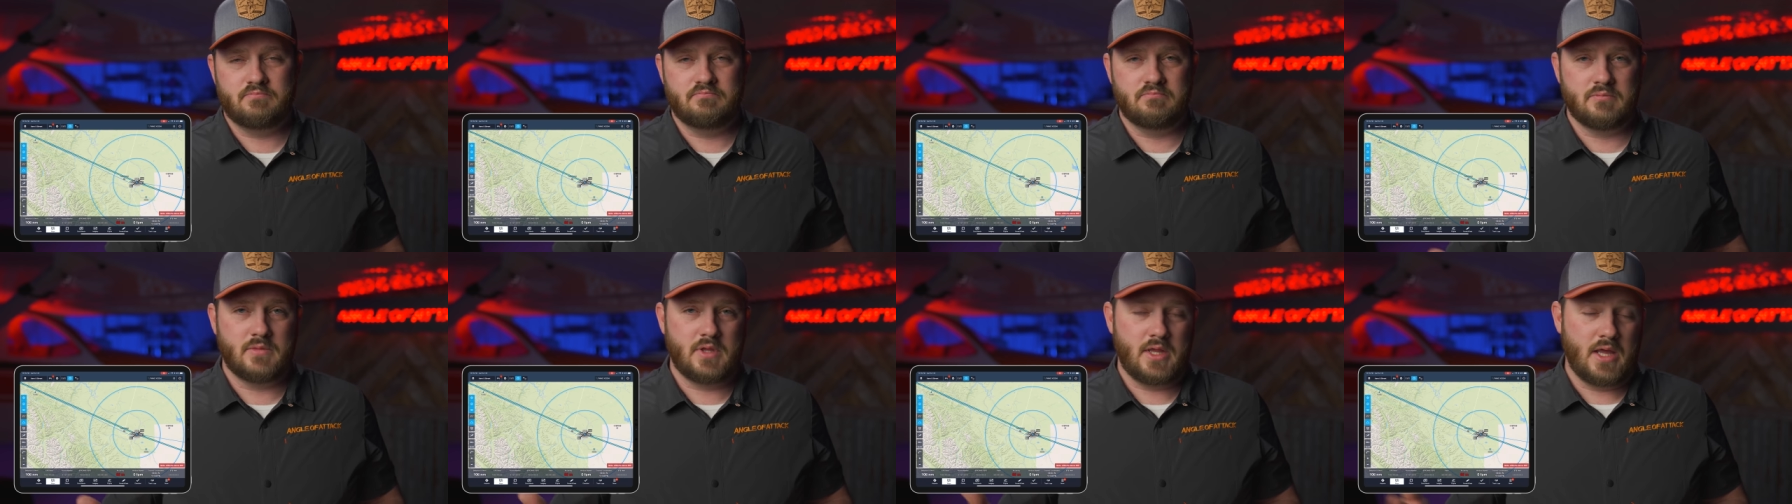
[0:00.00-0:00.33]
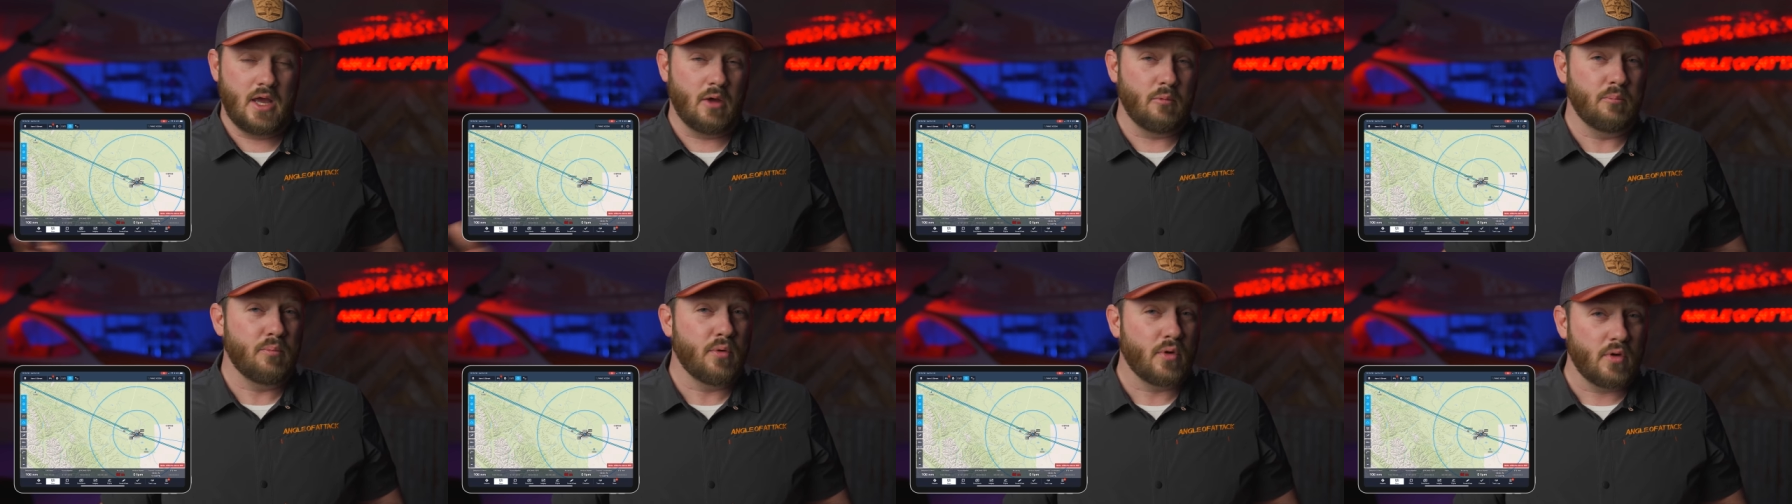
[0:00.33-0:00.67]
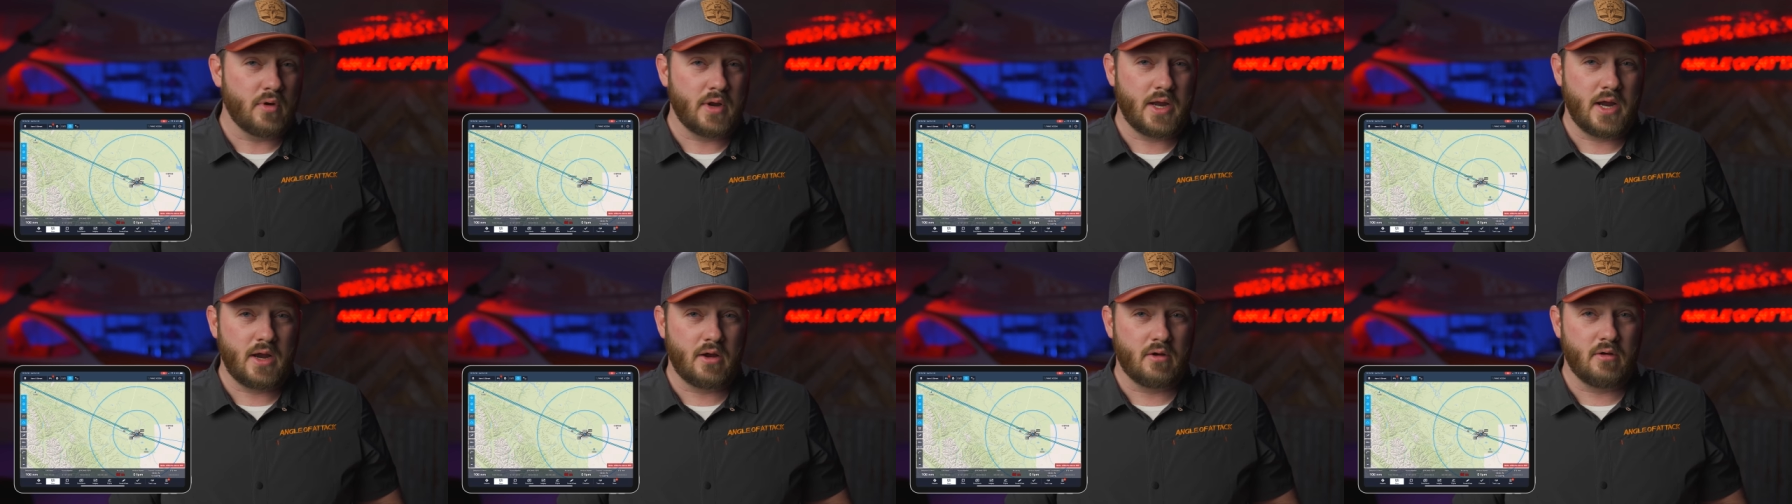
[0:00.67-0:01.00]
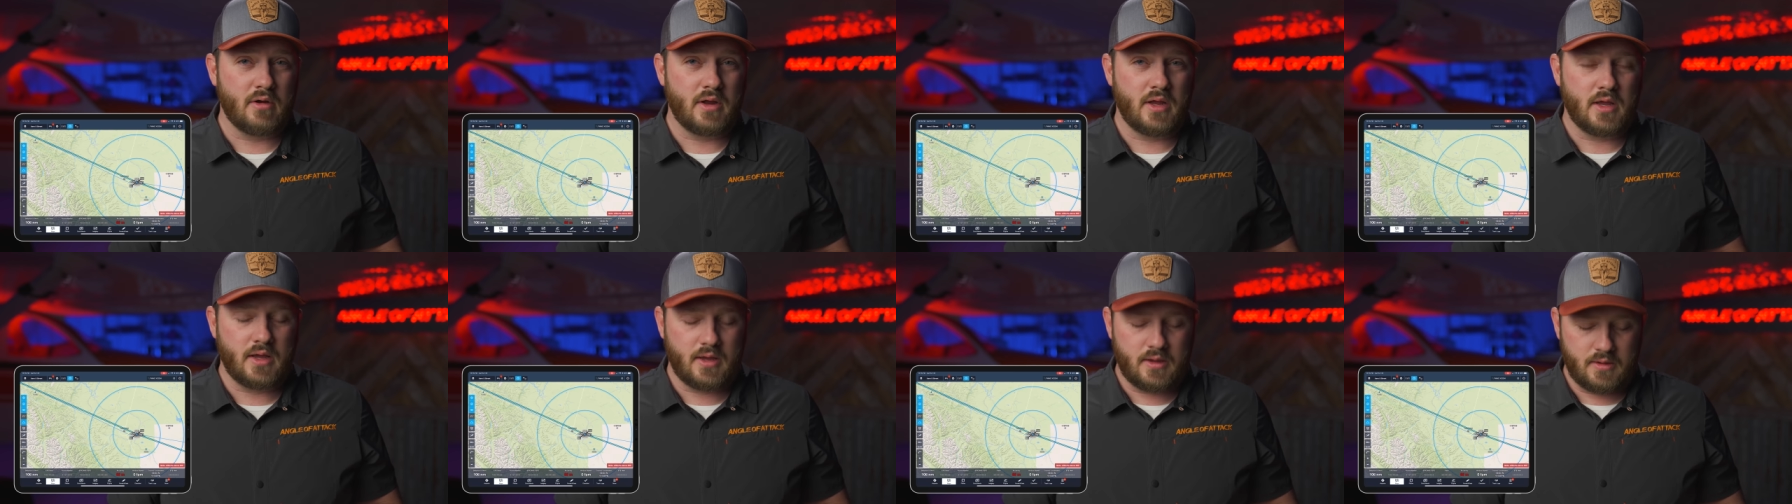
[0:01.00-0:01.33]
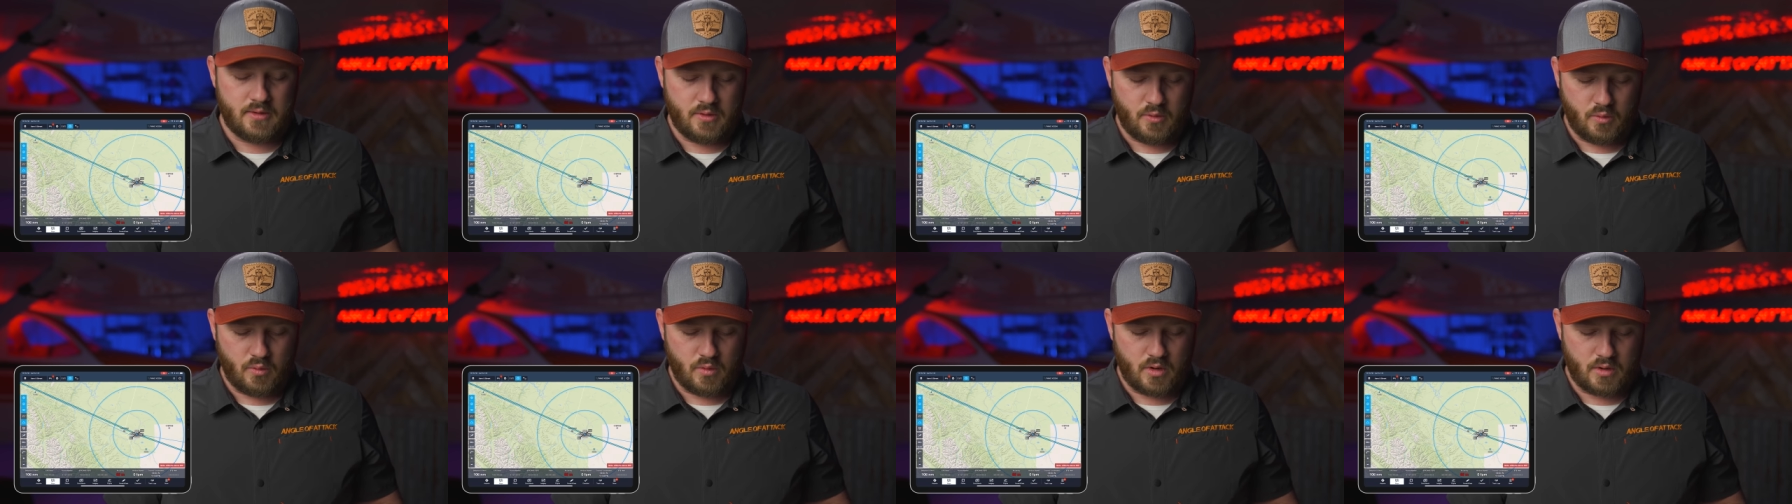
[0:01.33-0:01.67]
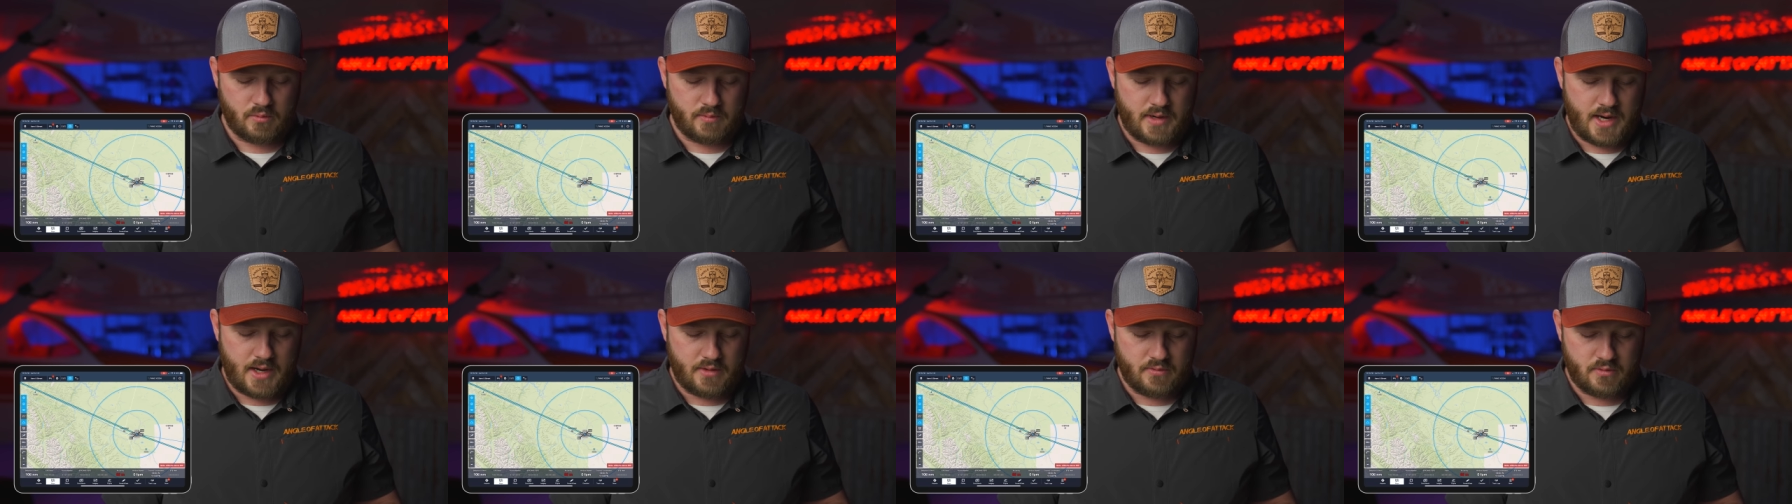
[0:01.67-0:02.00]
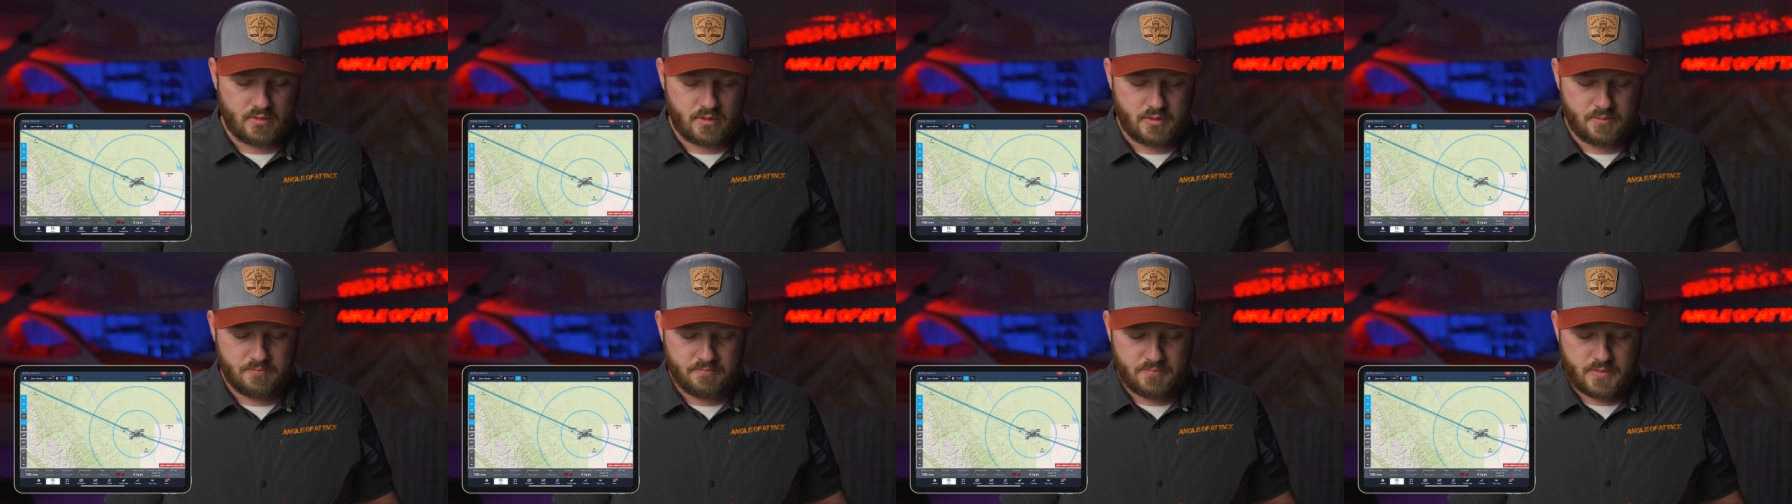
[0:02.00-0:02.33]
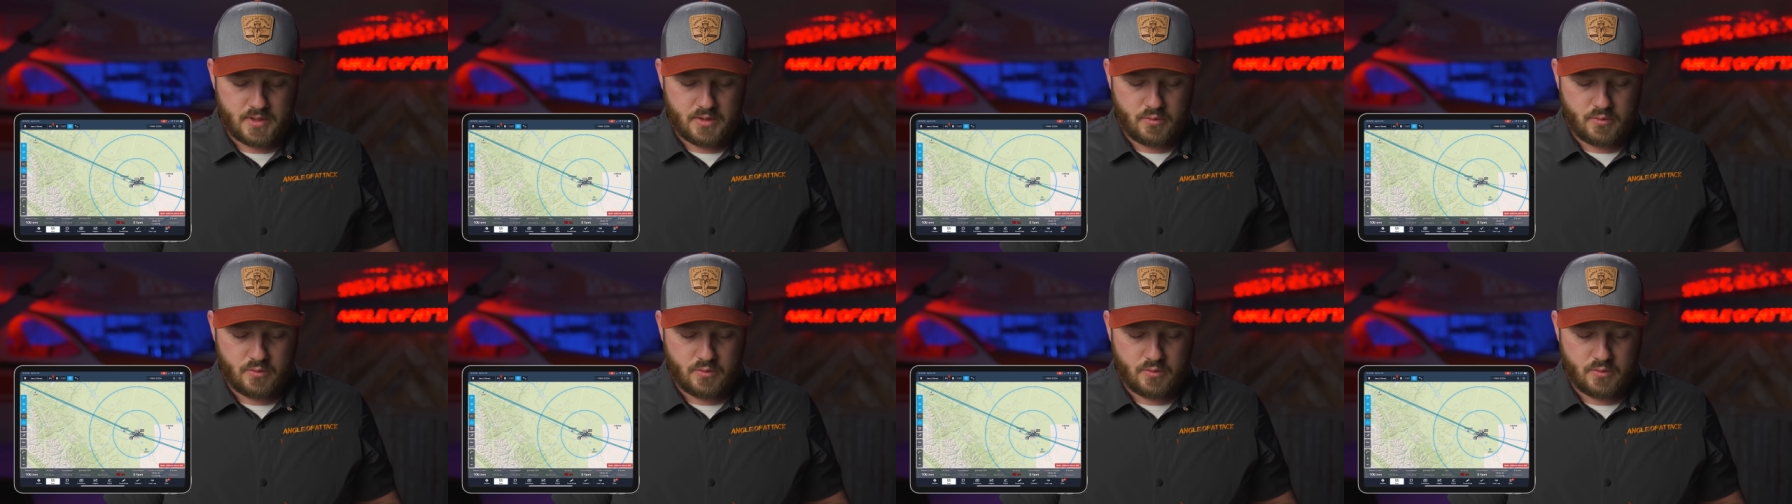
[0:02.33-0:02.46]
the Alberta area, or rather